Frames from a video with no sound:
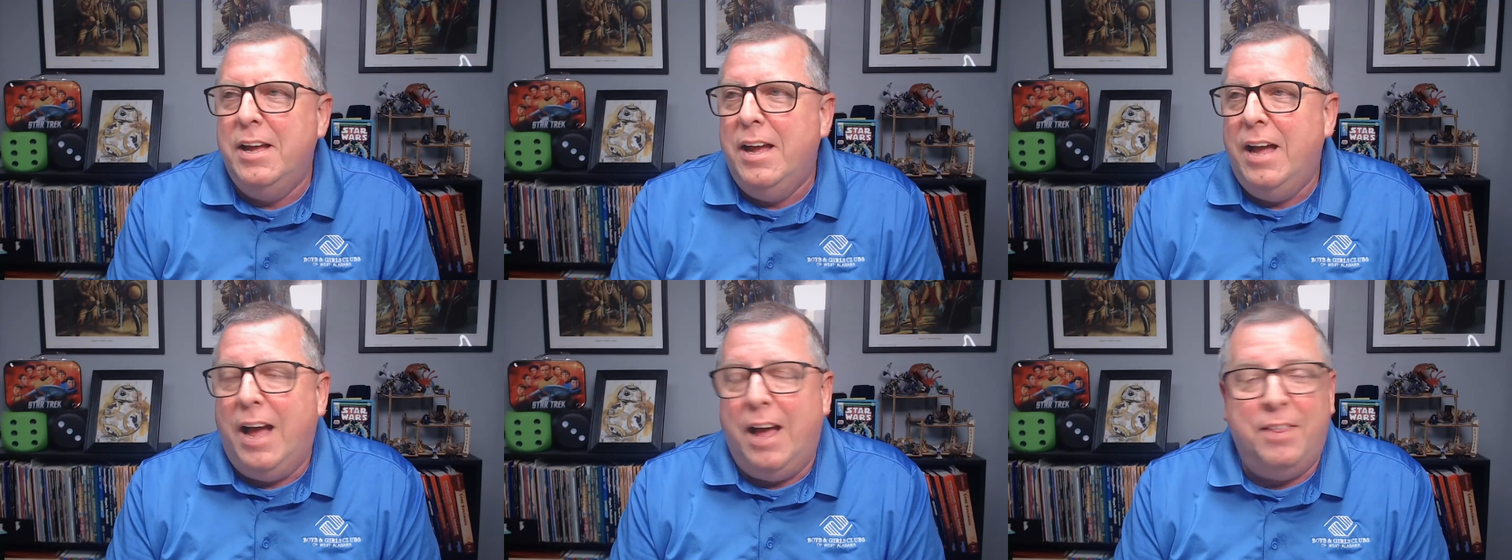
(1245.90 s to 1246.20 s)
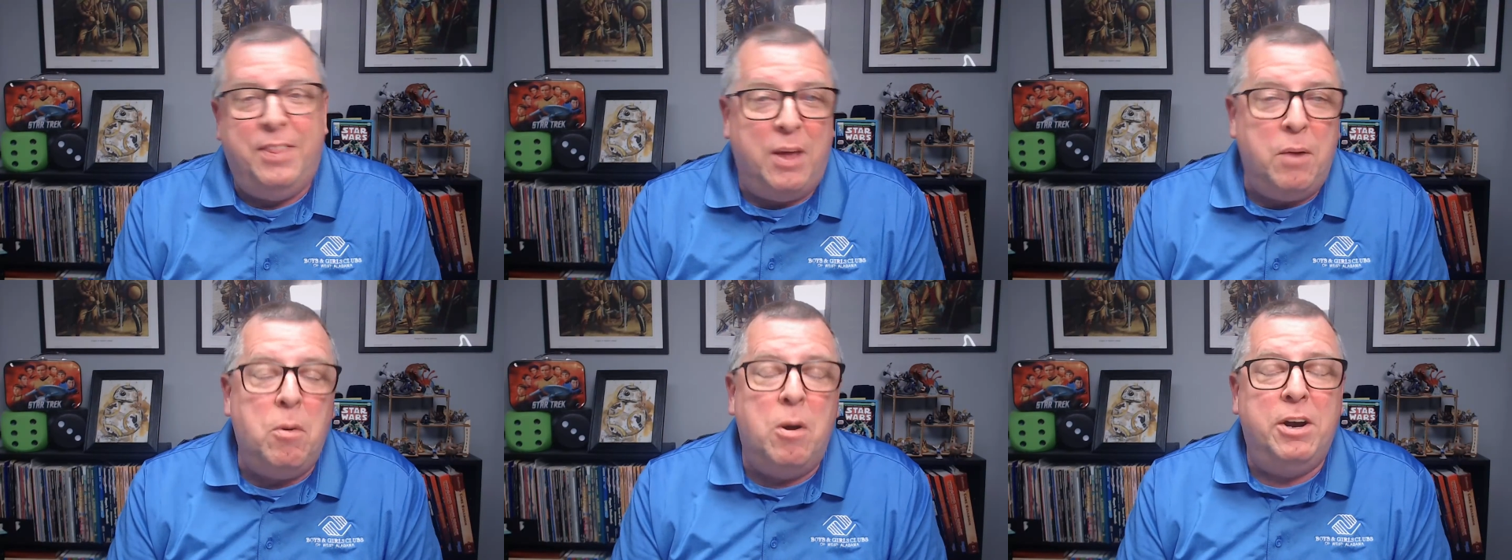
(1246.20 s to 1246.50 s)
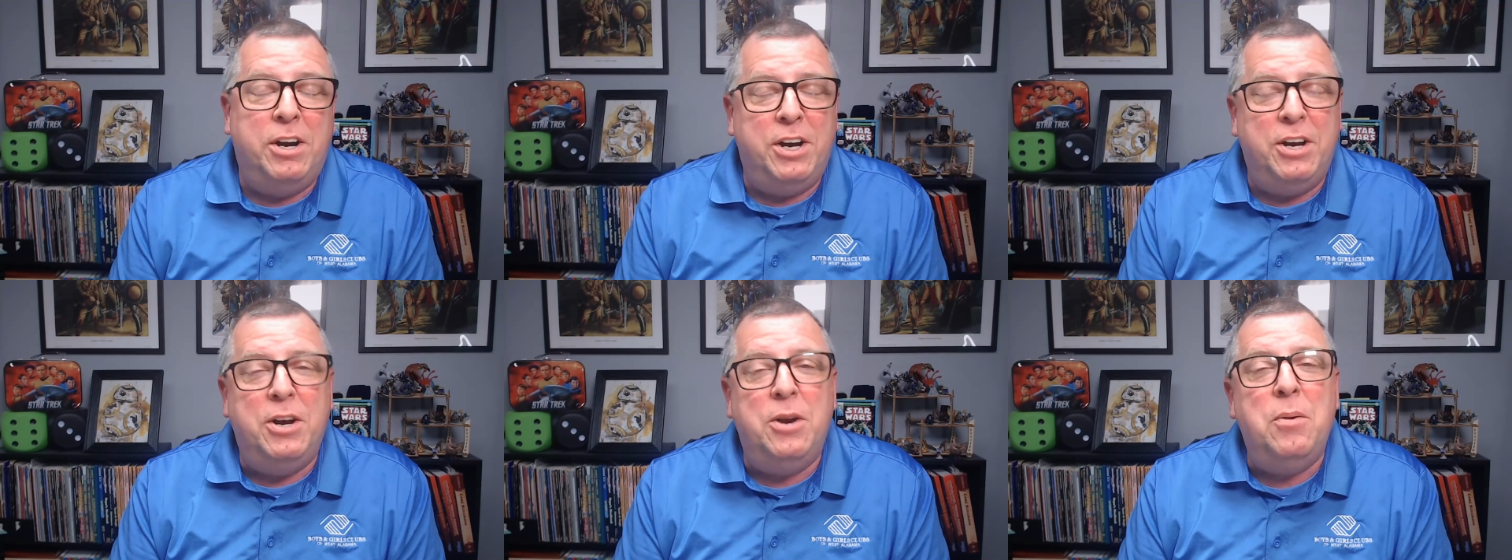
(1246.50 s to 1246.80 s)
They
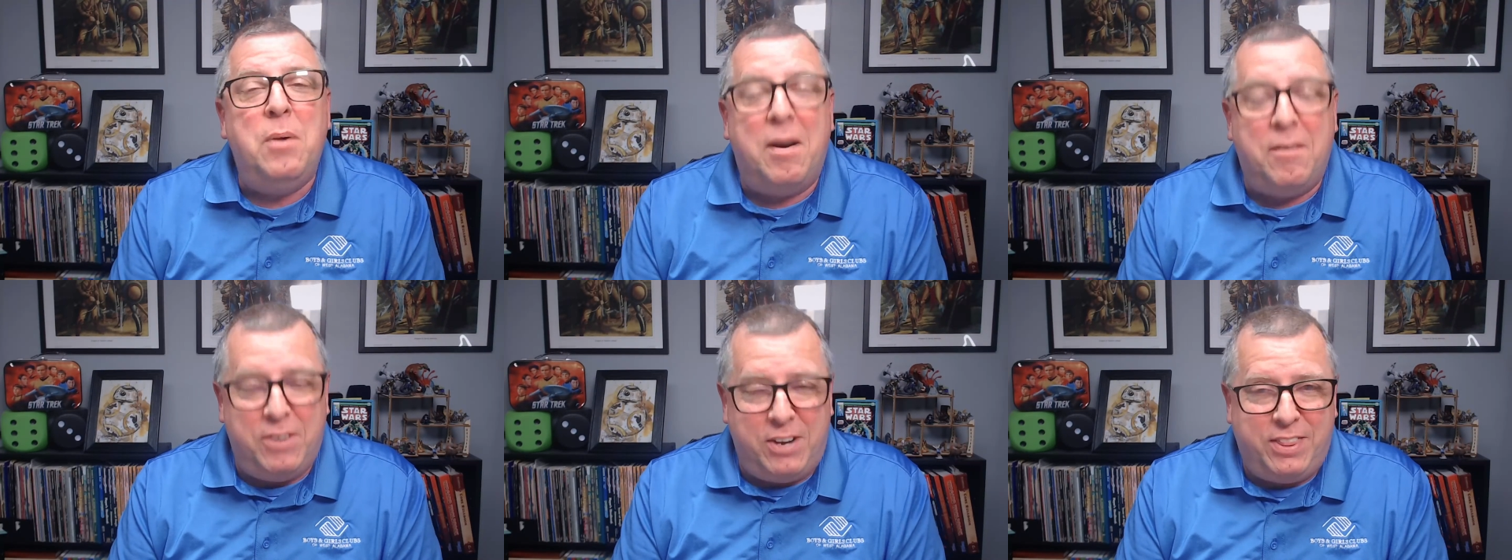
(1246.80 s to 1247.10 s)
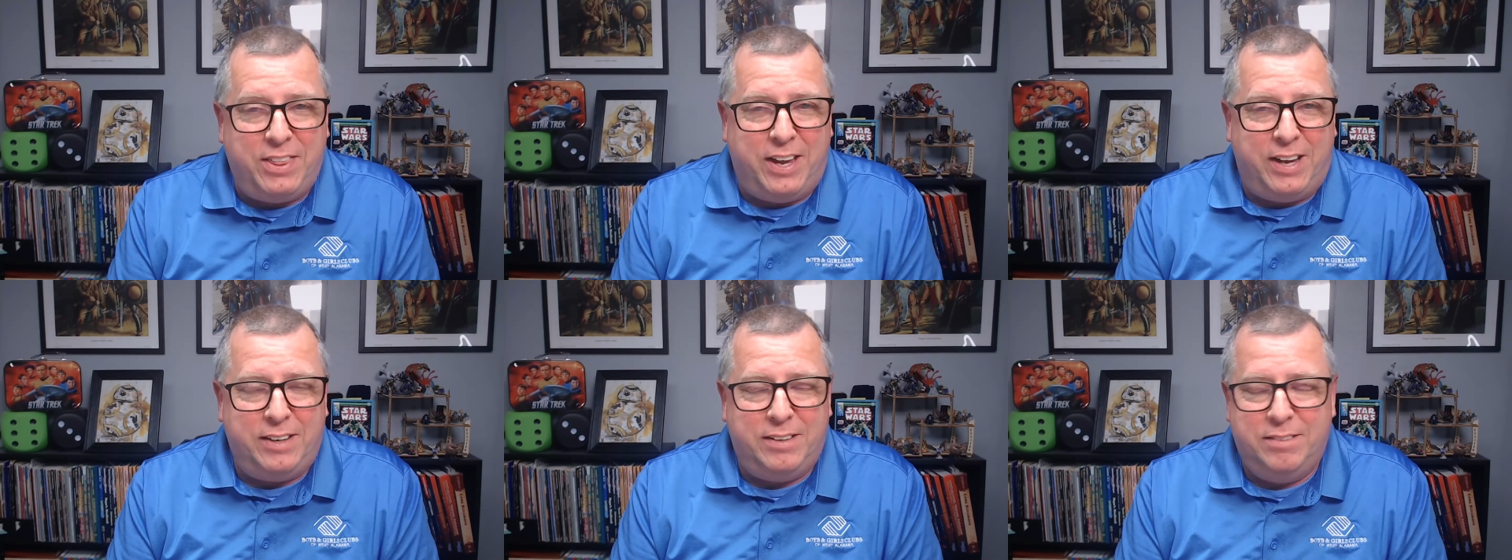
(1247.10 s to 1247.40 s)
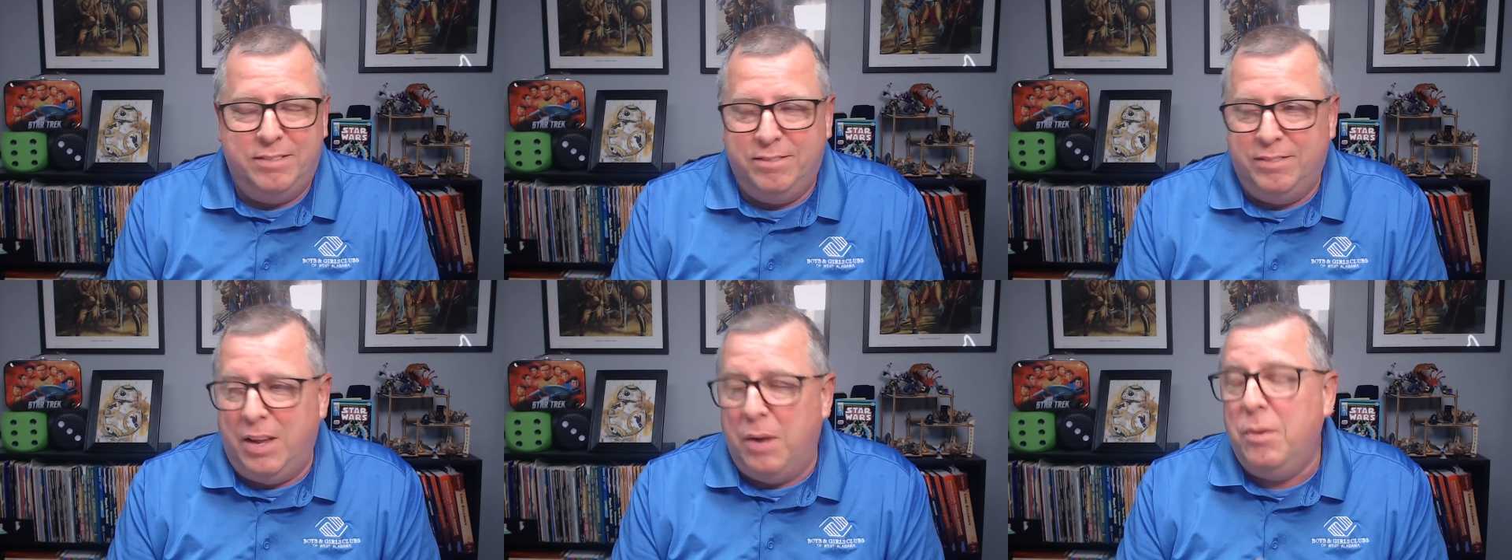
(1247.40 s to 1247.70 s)
wanted to do everything.
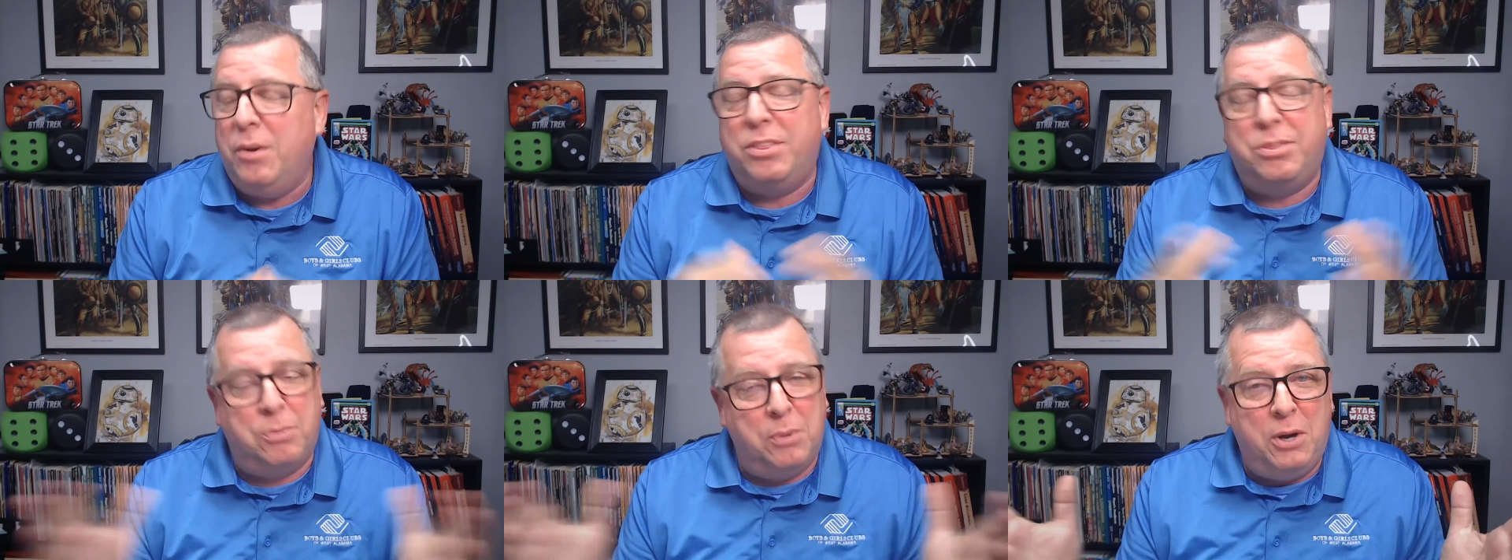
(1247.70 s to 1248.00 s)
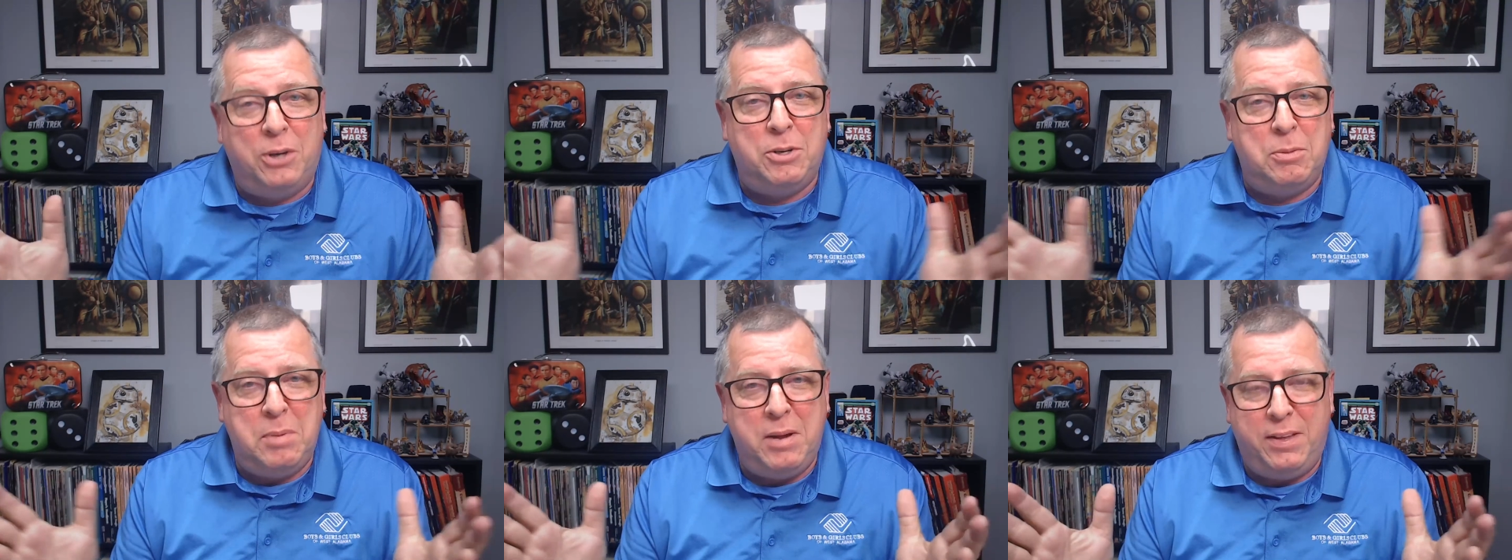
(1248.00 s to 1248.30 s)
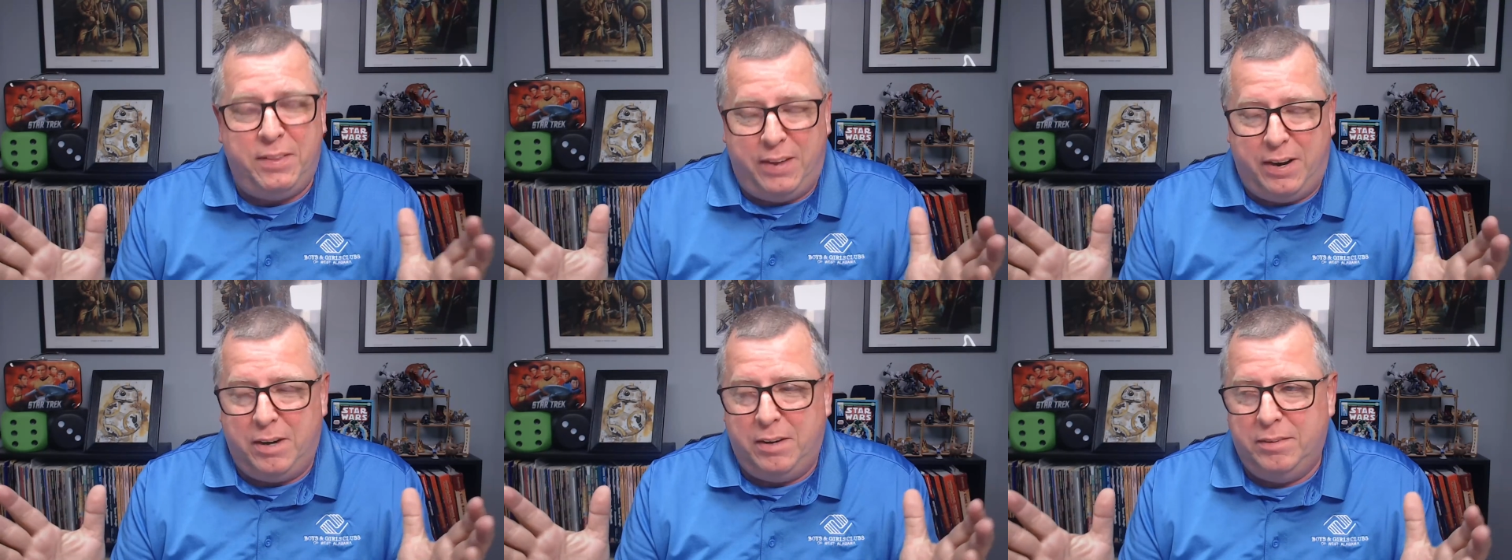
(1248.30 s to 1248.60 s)
They were thrilled to
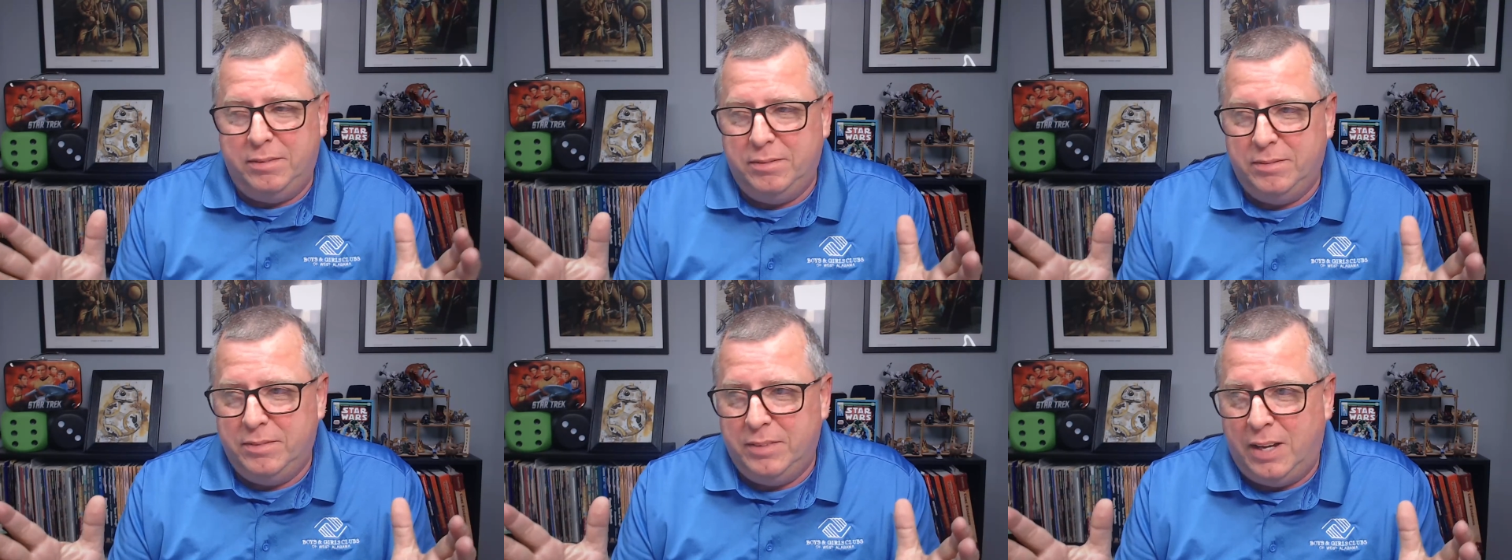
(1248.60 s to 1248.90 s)
be there.